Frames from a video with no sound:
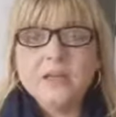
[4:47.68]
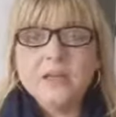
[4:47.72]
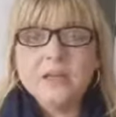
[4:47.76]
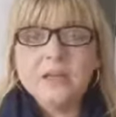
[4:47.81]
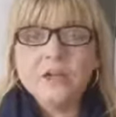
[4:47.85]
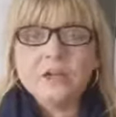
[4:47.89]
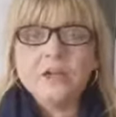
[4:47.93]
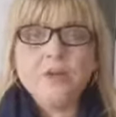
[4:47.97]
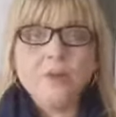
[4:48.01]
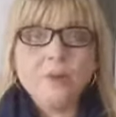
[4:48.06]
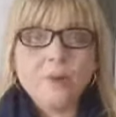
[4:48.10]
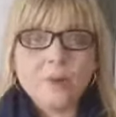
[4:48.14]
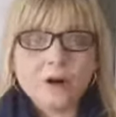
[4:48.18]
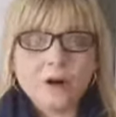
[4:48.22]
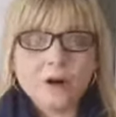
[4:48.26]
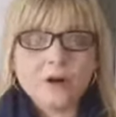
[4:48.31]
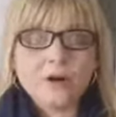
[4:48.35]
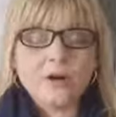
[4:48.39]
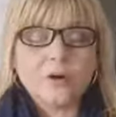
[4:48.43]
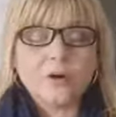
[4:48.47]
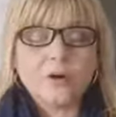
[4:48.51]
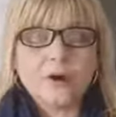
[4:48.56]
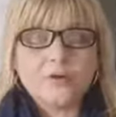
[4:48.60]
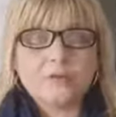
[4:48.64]

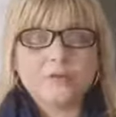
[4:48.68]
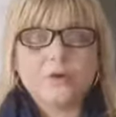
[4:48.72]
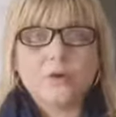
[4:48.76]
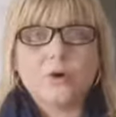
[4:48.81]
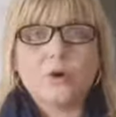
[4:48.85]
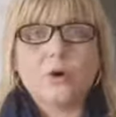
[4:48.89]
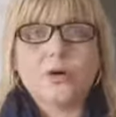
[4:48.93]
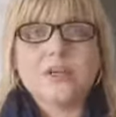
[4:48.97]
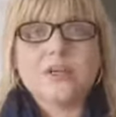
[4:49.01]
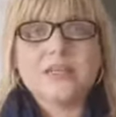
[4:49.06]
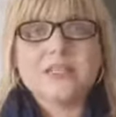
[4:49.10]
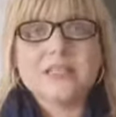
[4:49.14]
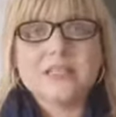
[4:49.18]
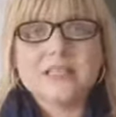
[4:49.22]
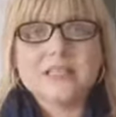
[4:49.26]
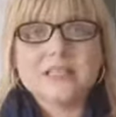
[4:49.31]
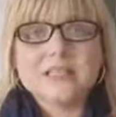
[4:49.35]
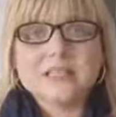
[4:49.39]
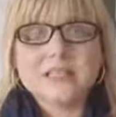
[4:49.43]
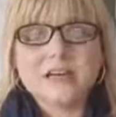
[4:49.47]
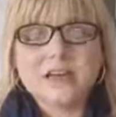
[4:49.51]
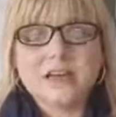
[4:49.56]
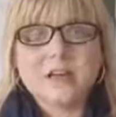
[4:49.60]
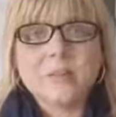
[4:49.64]
Tomorrow, of course, is
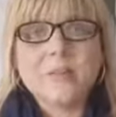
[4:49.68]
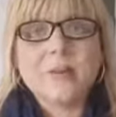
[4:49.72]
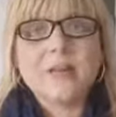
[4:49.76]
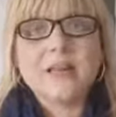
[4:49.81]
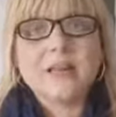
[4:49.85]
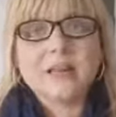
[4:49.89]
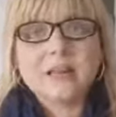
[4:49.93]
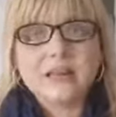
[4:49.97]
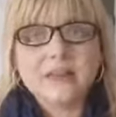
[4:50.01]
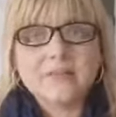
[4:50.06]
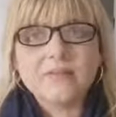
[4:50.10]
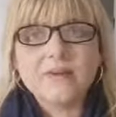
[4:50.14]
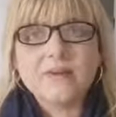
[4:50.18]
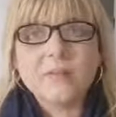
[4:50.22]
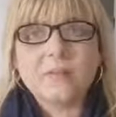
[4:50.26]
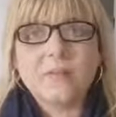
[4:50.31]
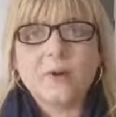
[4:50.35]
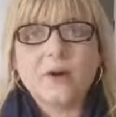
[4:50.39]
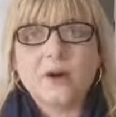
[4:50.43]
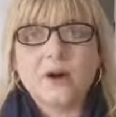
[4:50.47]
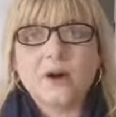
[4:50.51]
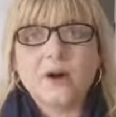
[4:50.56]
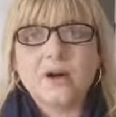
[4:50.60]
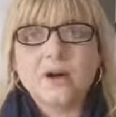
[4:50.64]
going to be even
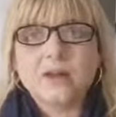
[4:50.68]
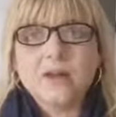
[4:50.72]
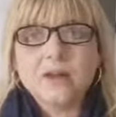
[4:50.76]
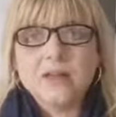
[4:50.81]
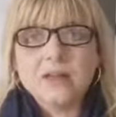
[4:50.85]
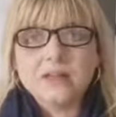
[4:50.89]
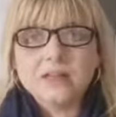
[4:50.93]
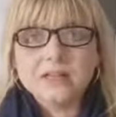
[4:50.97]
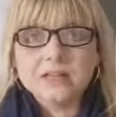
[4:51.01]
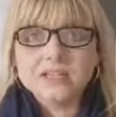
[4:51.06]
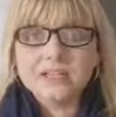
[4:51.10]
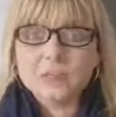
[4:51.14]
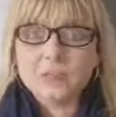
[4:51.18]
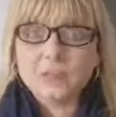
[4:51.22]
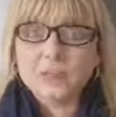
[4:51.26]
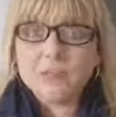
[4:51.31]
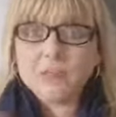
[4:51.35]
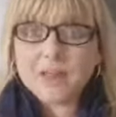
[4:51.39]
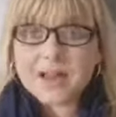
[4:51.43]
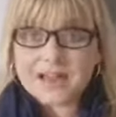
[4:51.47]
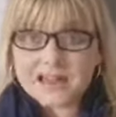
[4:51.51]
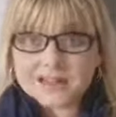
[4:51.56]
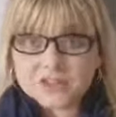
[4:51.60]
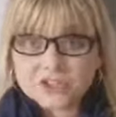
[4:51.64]
more
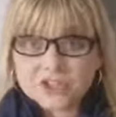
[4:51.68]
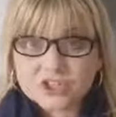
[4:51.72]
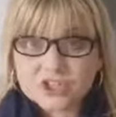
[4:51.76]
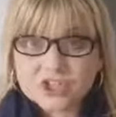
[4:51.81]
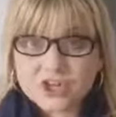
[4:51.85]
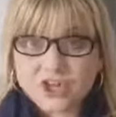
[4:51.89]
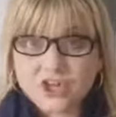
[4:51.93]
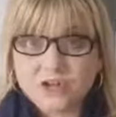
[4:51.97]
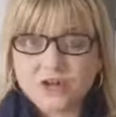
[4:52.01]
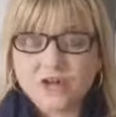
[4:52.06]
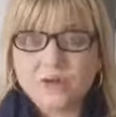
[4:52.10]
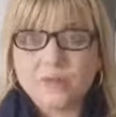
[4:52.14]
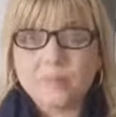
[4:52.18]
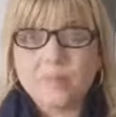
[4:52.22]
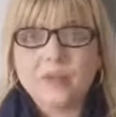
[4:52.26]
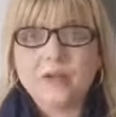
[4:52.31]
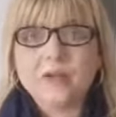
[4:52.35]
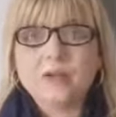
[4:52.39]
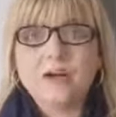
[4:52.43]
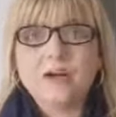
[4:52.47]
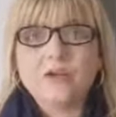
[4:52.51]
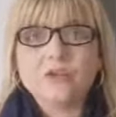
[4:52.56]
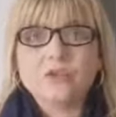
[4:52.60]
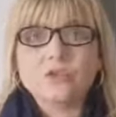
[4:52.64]
special
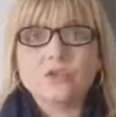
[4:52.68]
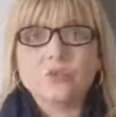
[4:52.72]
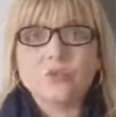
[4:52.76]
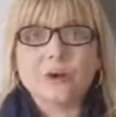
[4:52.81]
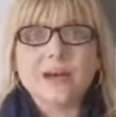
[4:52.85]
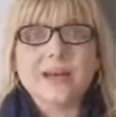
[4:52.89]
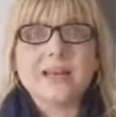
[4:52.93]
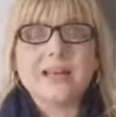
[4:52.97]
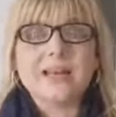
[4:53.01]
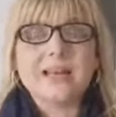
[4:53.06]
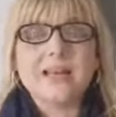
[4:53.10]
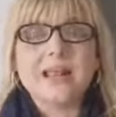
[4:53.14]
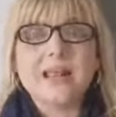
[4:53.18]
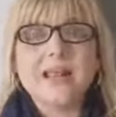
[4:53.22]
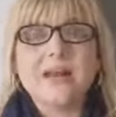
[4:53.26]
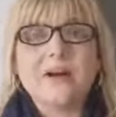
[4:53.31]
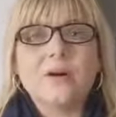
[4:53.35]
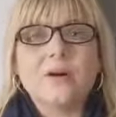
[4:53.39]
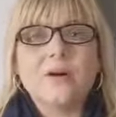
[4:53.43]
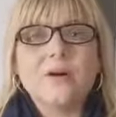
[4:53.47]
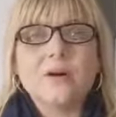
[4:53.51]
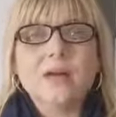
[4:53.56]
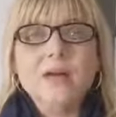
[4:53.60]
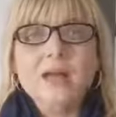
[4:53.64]
because right
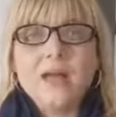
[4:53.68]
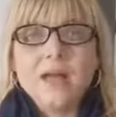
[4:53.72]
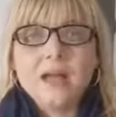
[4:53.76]
now